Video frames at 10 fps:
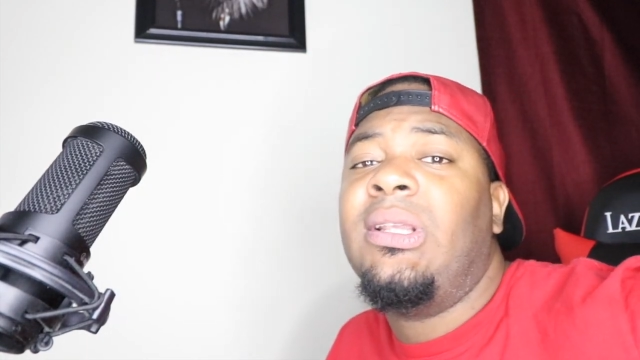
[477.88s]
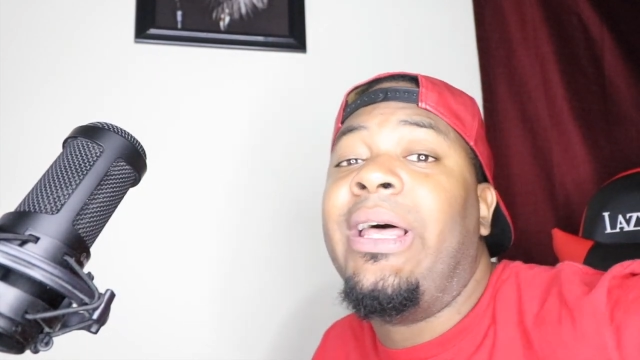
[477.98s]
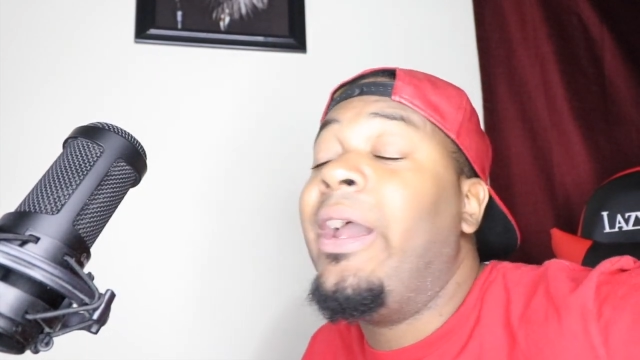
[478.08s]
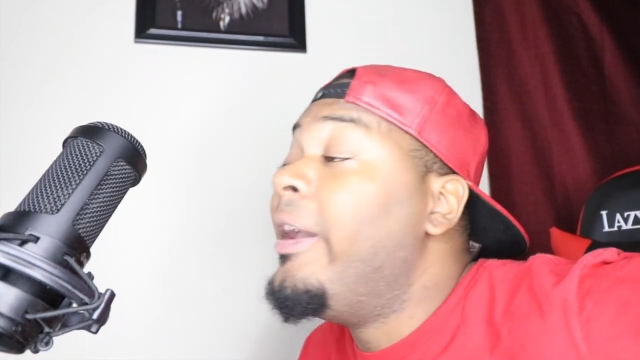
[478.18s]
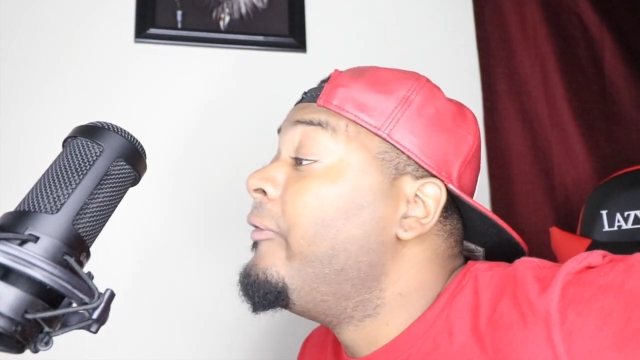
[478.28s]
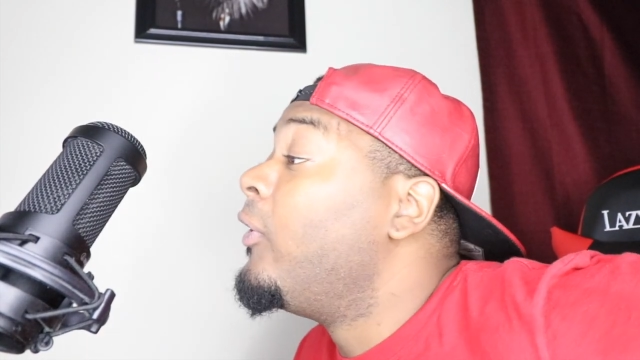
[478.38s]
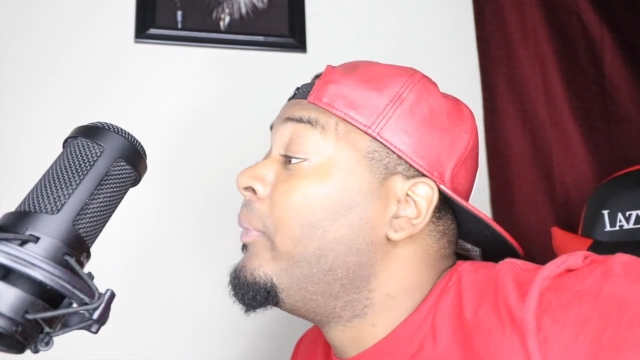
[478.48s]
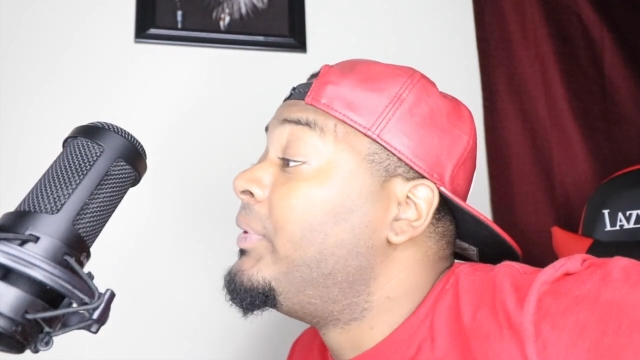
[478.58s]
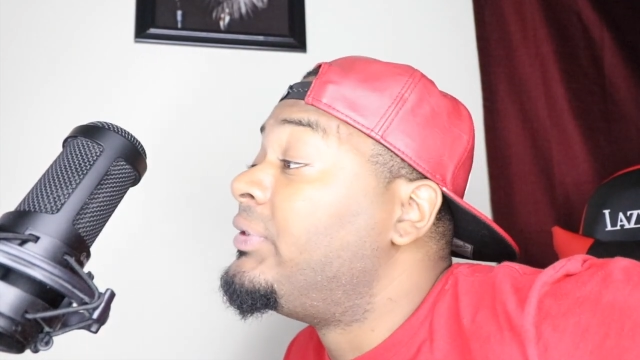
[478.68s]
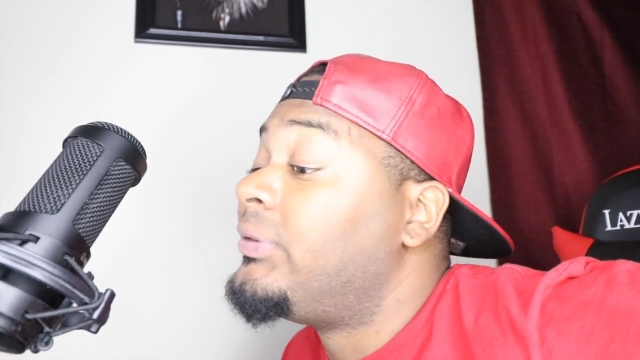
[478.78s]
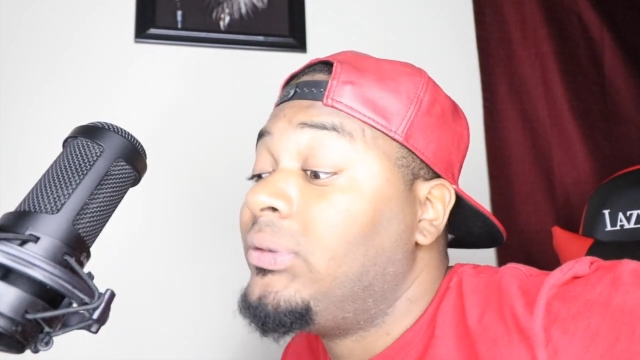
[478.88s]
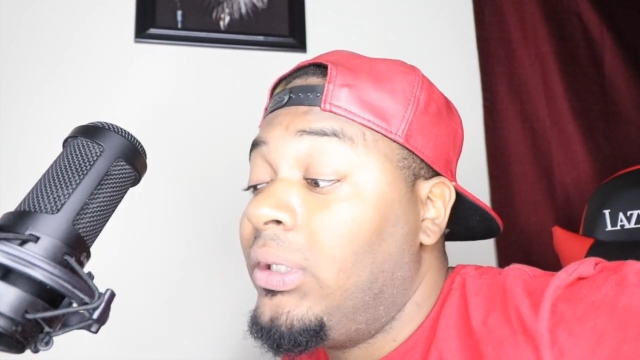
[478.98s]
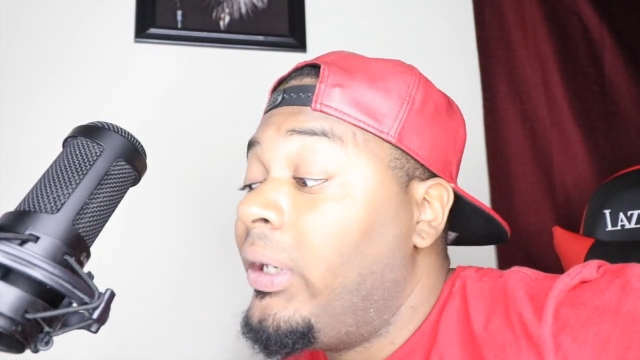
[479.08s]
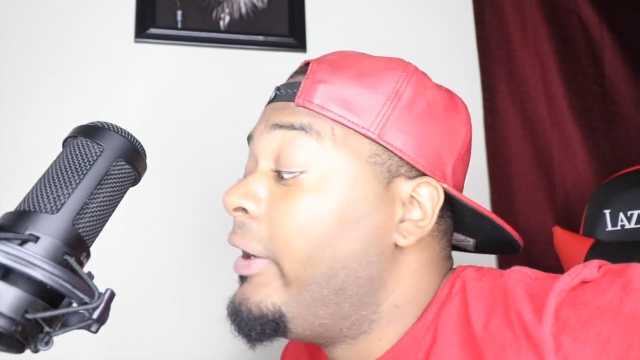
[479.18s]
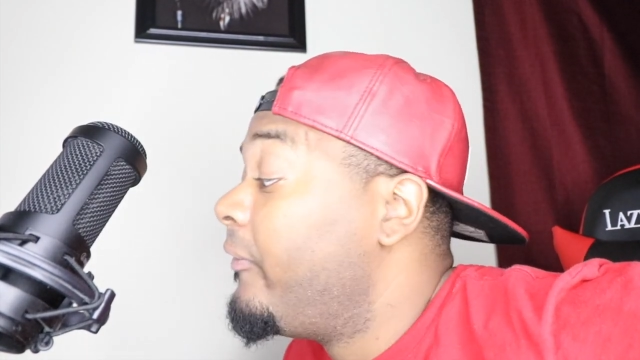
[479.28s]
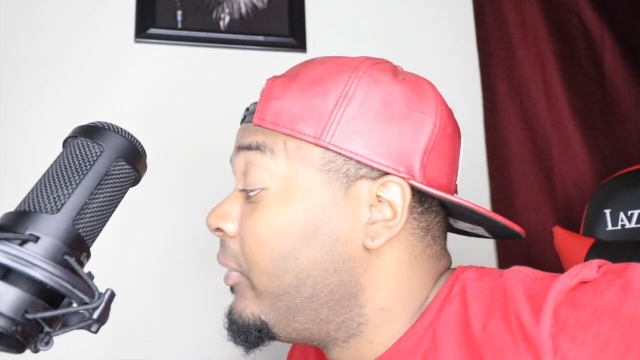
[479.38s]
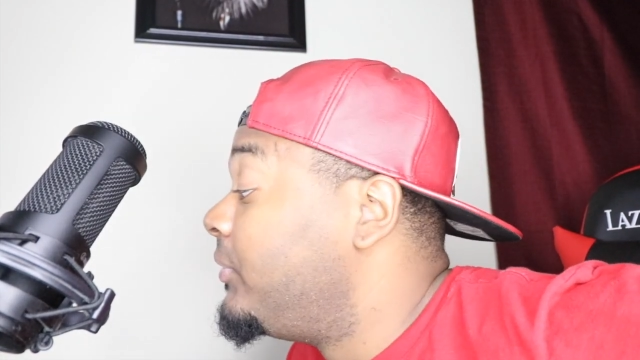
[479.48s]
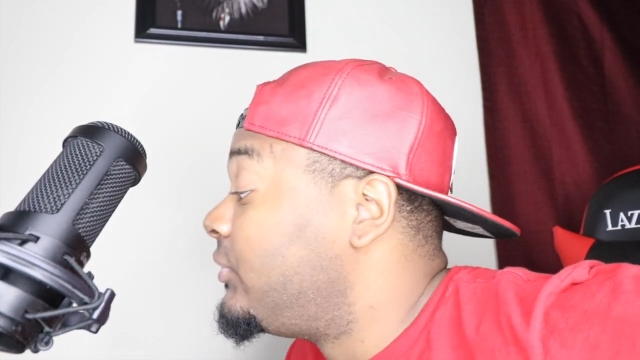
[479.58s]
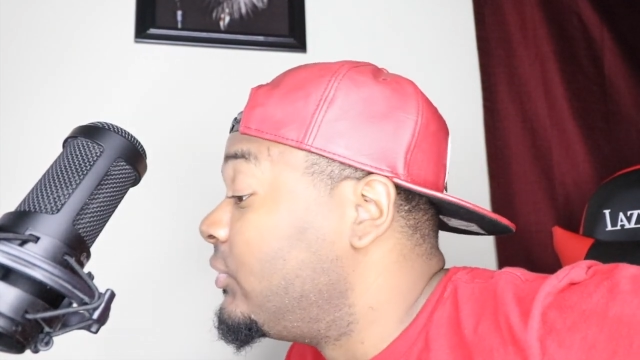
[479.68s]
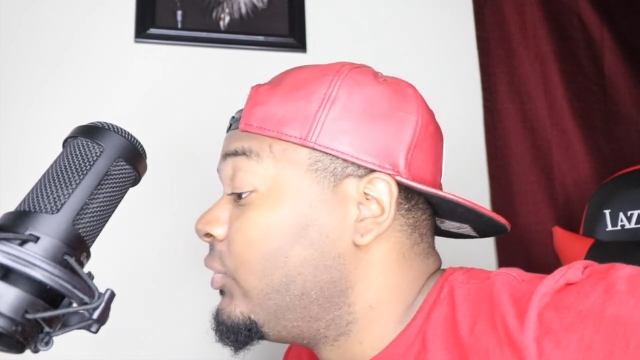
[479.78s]
Like Aye Verb is Aye Verb
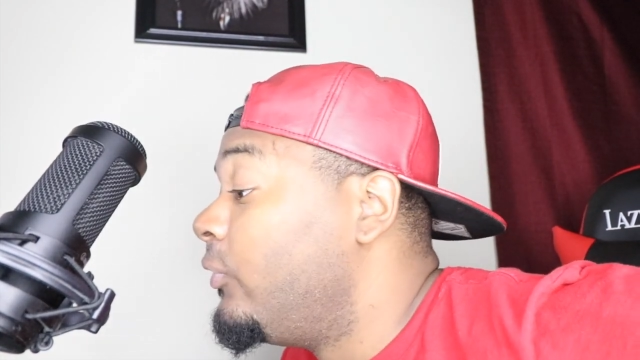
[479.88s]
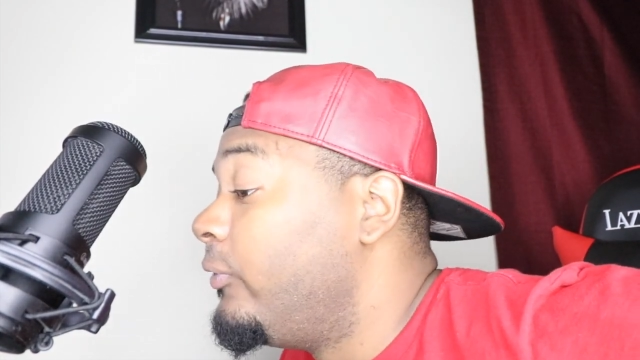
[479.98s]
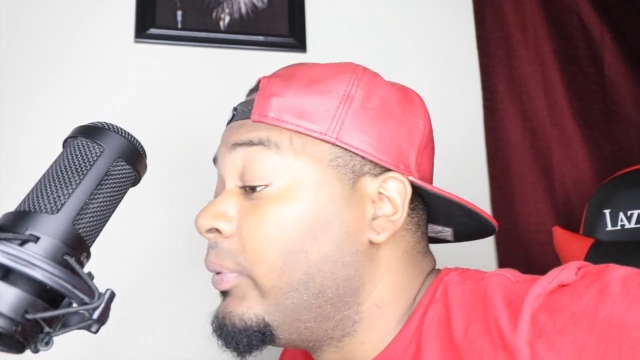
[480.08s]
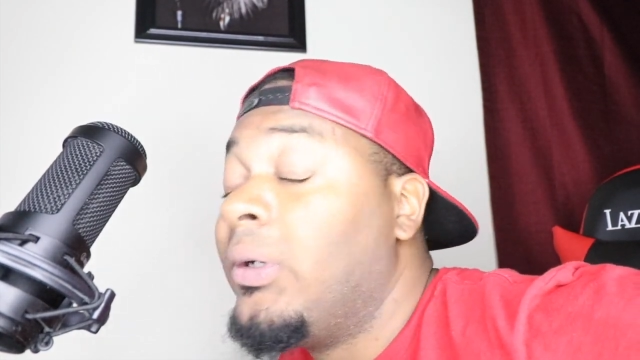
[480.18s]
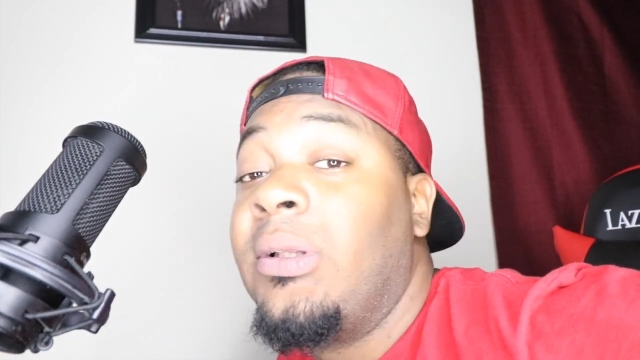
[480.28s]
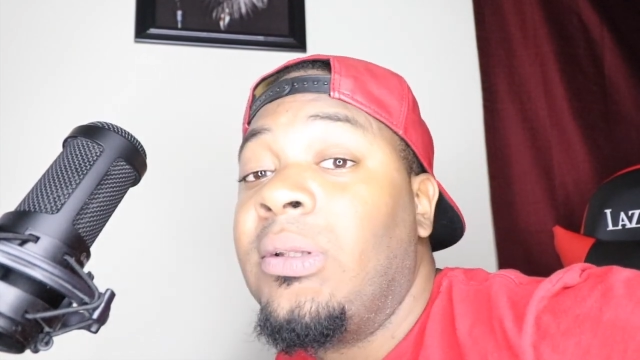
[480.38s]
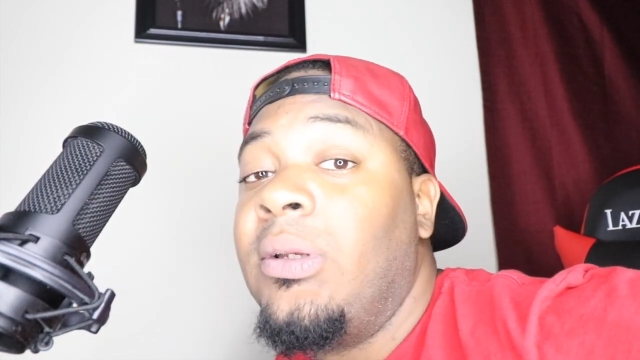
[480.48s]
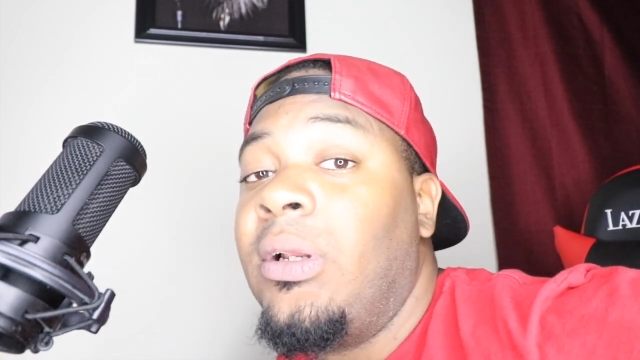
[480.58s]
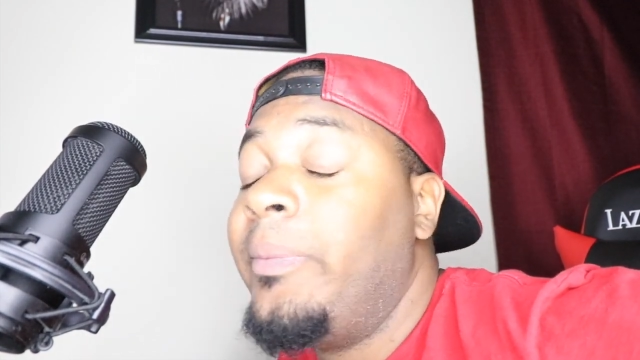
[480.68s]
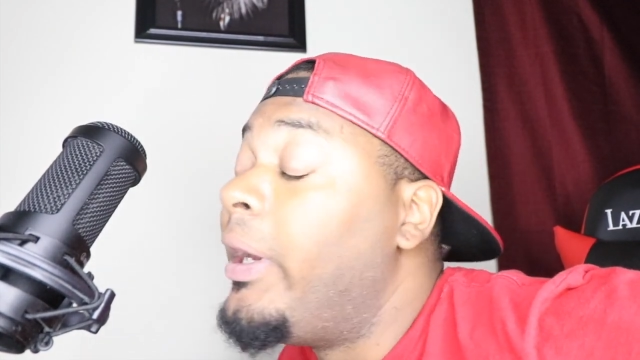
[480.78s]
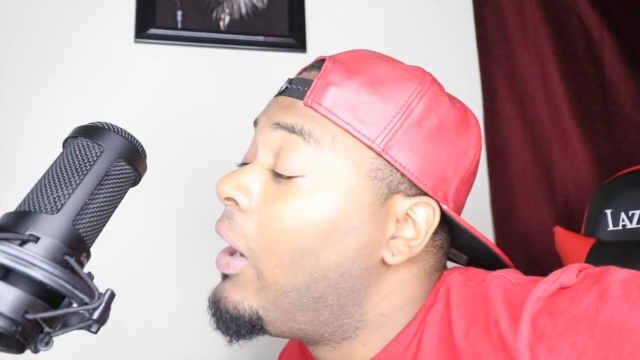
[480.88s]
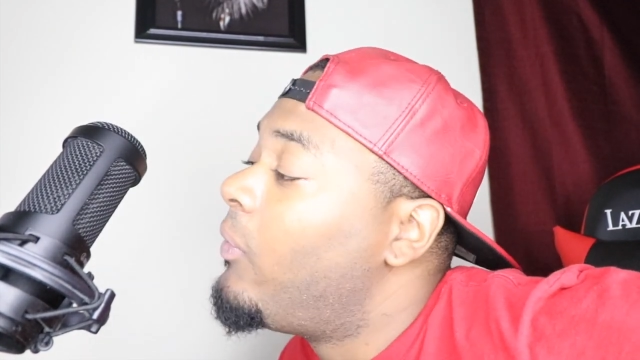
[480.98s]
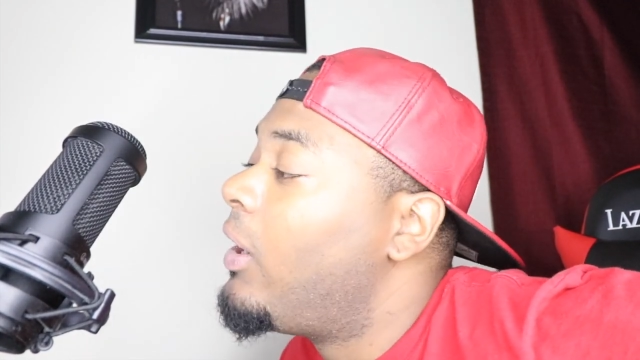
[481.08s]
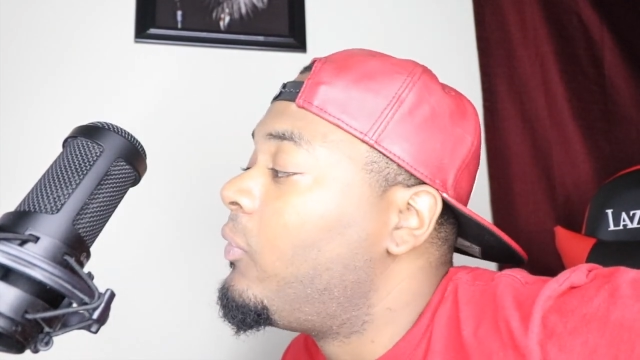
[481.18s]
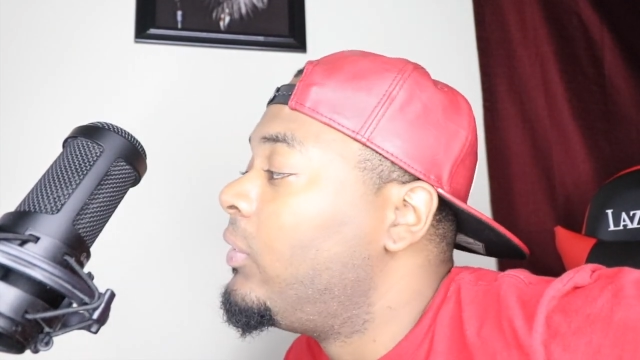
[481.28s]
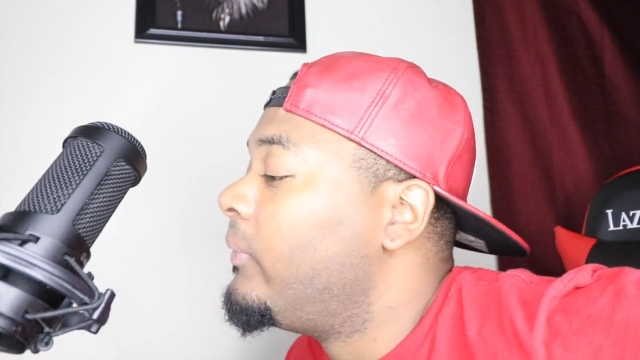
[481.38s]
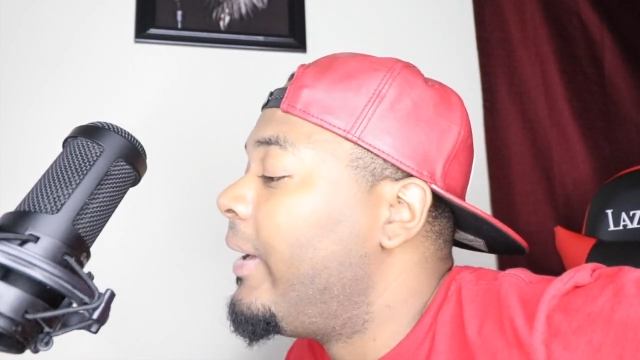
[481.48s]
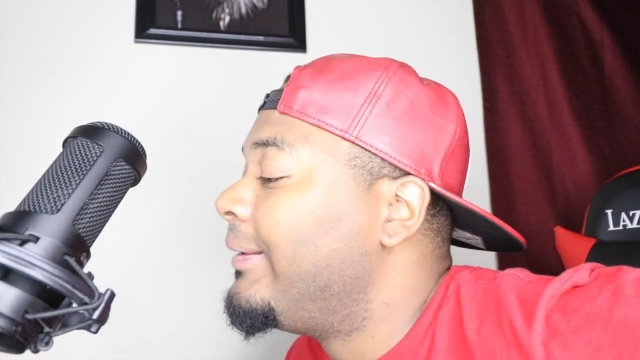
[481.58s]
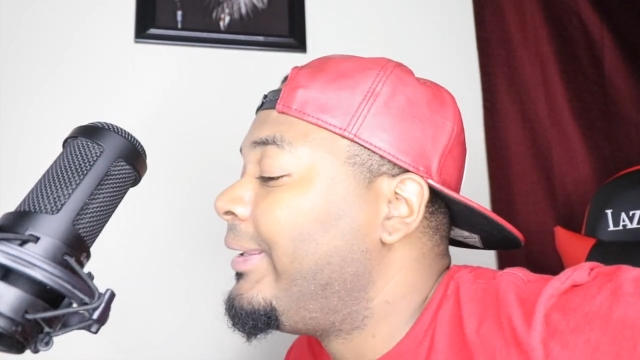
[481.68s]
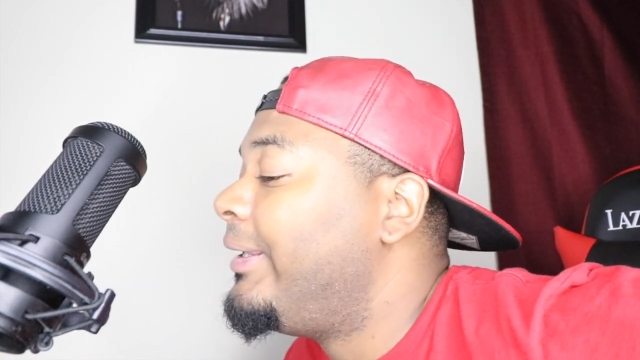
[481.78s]
is the truth, bro. You know what I mean? I rock with him.
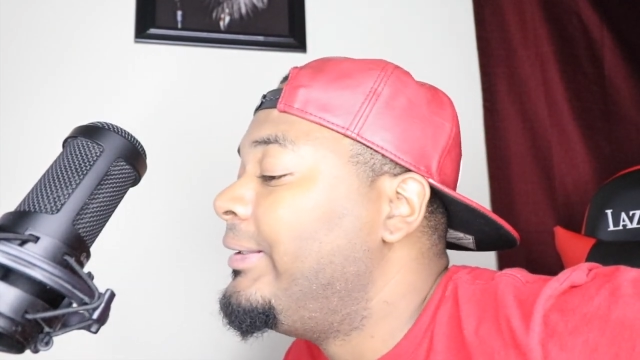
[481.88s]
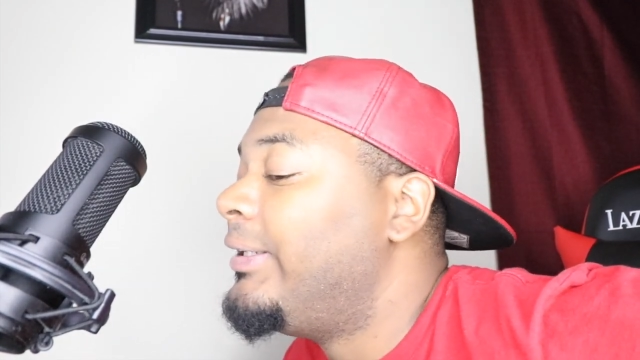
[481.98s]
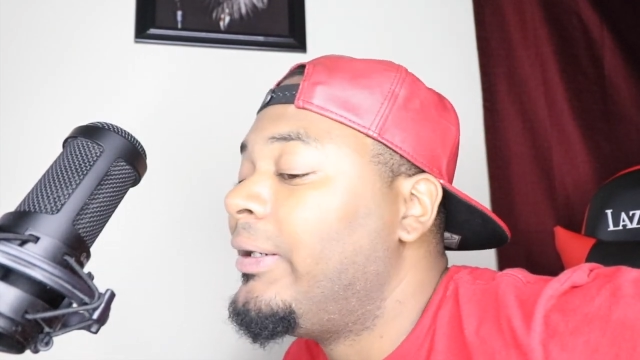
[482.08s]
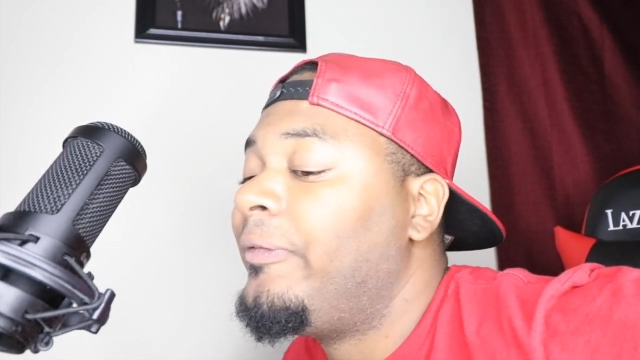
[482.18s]
I think he did